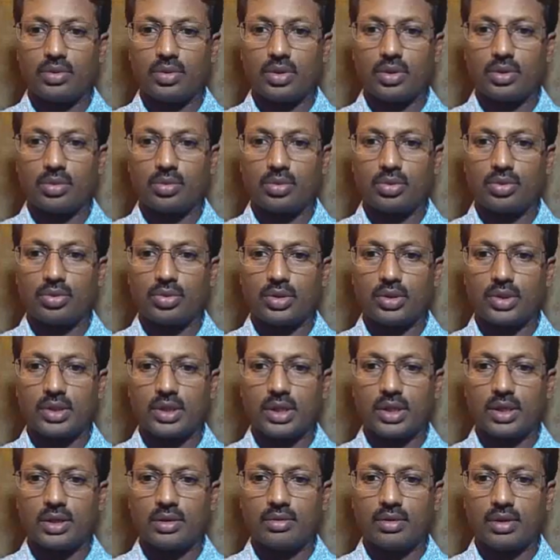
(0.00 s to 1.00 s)
if you want to move the
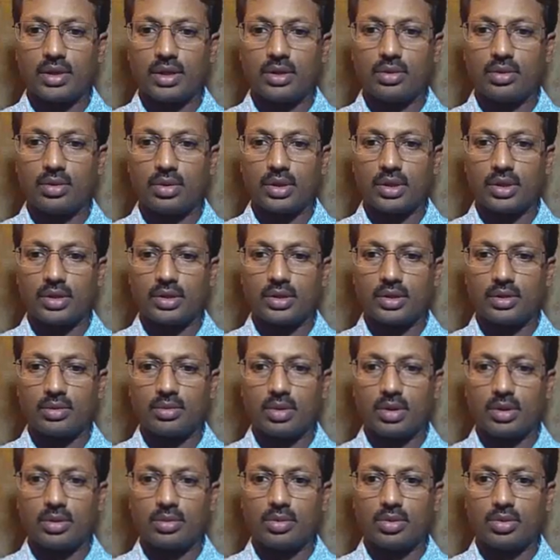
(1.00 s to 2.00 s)
scale value, you can
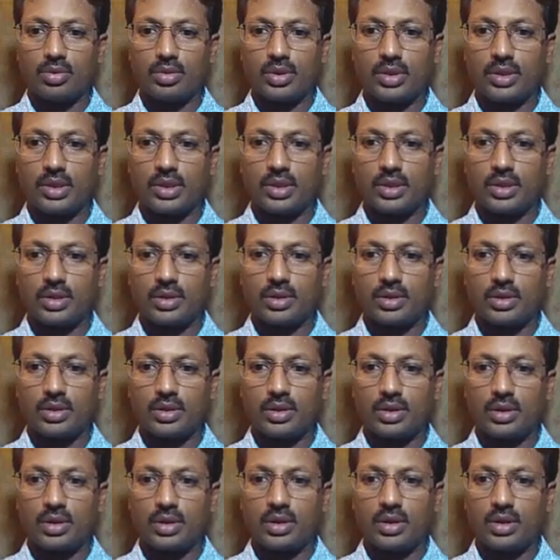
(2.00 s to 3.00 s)
simply move it here.
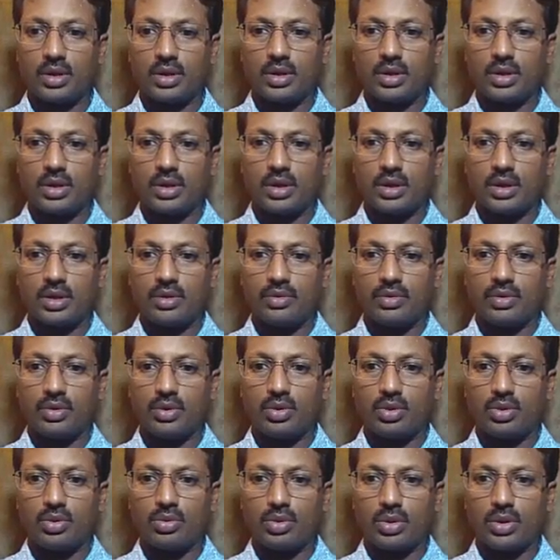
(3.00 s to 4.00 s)
If
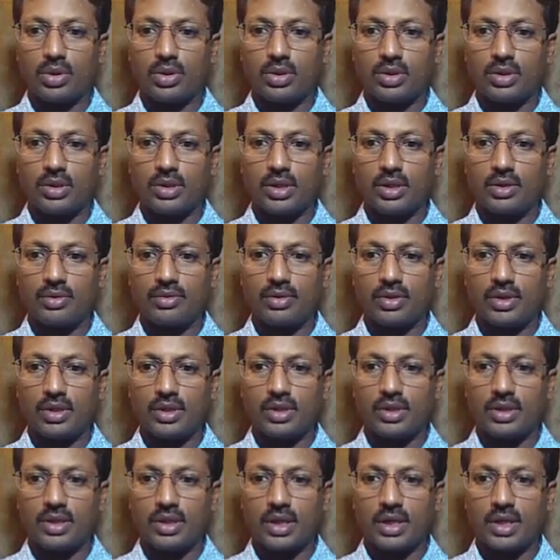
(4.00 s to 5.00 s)
you don't want this
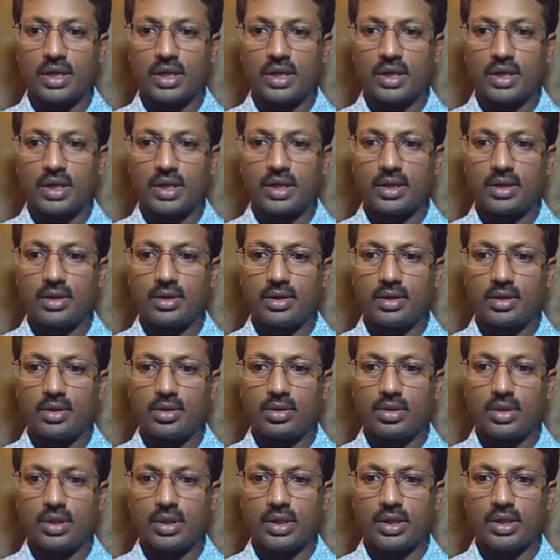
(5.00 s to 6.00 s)
reference, right click it,
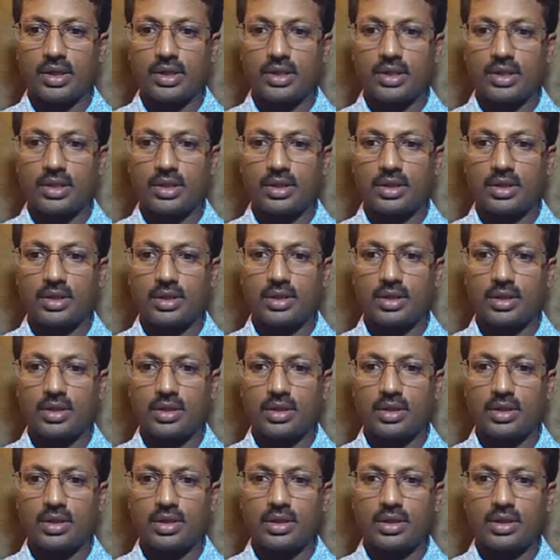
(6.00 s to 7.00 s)
go to erase.
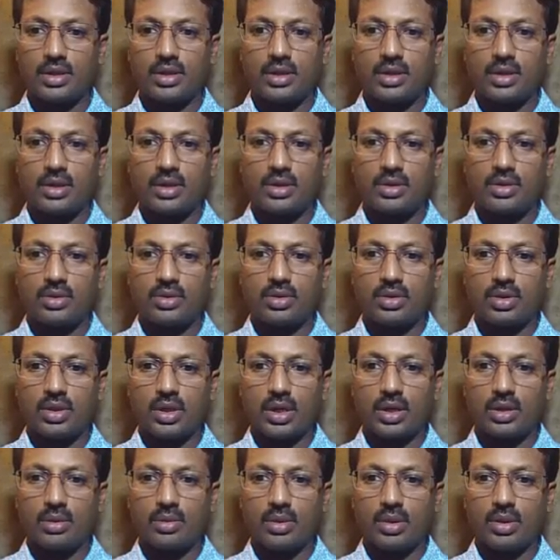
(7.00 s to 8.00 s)

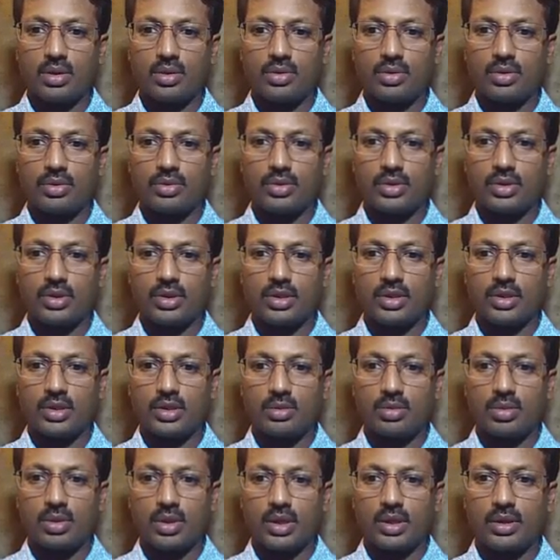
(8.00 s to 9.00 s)
So that will be out of this
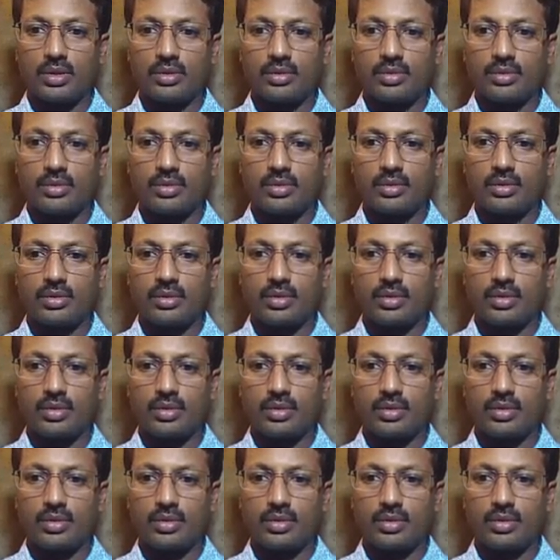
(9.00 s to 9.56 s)
display.